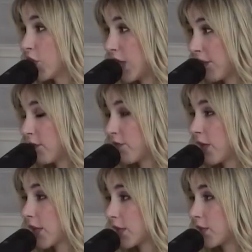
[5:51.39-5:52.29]
Given the
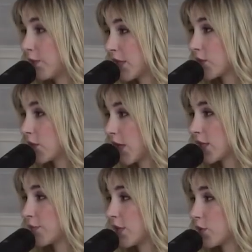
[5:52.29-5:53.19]
fact that the
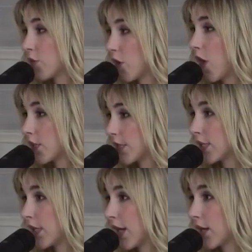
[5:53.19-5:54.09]
benzodiazepines were
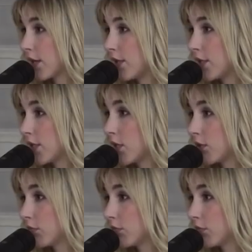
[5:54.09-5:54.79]
causing the akathisia.